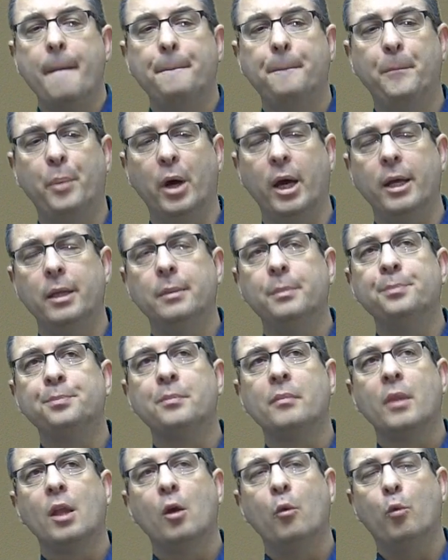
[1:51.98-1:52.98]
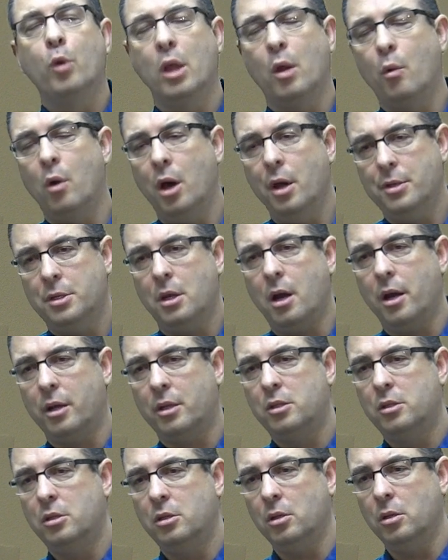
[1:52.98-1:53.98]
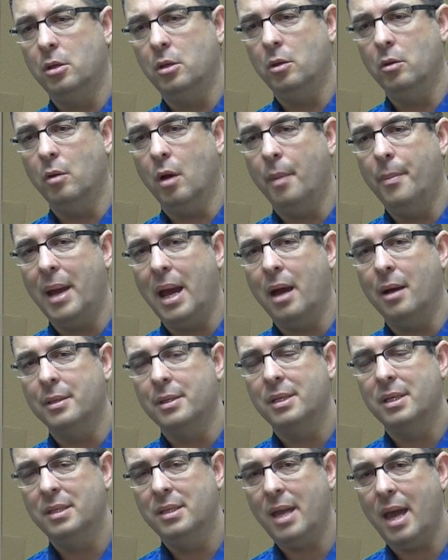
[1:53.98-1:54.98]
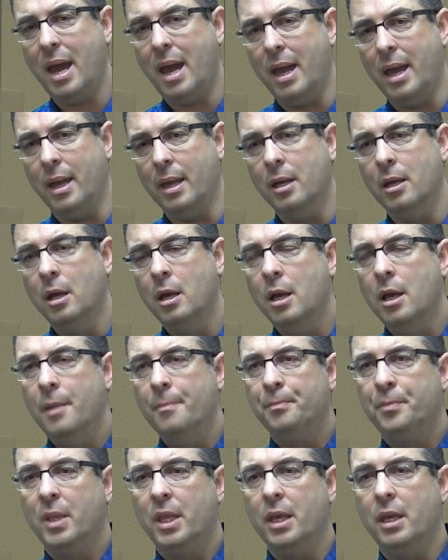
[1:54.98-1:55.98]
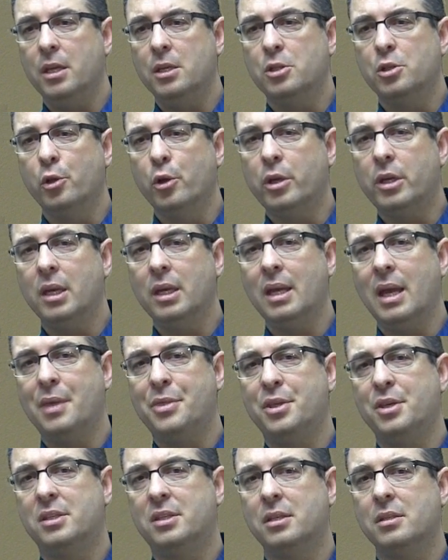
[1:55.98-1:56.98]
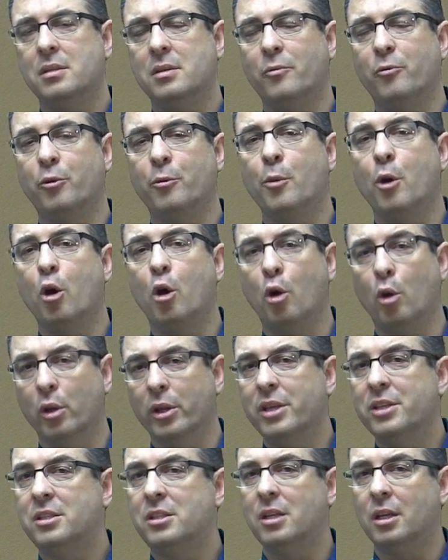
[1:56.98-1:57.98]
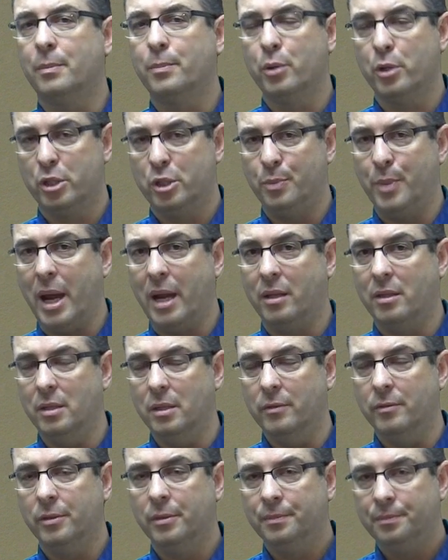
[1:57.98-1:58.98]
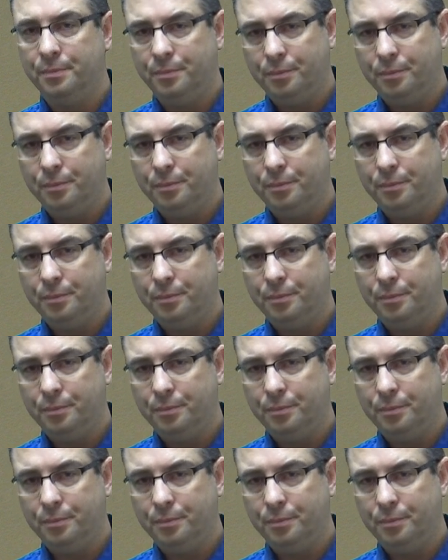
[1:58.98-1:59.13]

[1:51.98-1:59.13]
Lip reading: But what I want to talk to you about today is looking at the system from a holistic perspective.